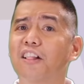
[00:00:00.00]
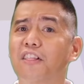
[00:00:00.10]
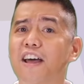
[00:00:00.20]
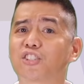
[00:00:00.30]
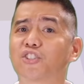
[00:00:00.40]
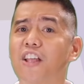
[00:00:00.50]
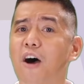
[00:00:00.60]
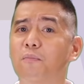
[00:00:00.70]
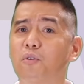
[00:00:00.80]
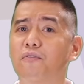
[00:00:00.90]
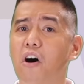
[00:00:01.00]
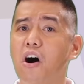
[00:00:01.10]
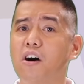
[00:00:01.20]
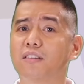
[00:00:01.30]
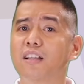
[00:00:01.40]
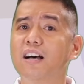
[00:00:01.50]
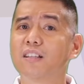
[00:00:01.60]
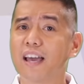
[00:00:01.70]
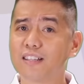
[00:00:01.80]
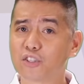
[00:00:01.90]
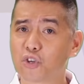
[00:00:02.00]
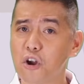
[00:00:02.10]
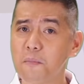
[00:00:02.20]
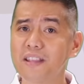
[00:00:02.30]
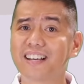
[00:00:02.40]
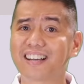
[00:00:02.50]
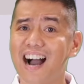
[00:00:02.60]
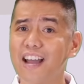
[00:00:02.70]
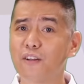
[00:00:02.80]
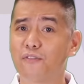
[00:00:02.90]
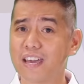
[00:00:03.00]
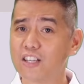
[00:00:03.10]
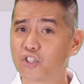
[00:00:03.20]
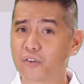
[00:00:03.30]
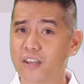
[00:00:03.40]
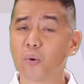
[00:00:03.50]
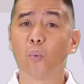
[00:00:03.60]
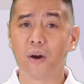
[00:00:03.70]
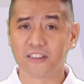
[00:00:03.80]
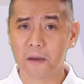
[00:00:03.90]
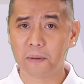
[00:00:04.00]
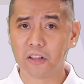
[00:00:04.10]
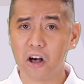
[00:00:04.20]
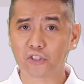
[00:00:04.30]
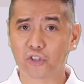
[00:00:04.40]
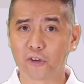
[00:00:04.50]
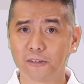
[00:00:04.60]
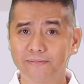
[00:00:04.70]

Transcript: let us now move on and determine the kind of injury where they belong to.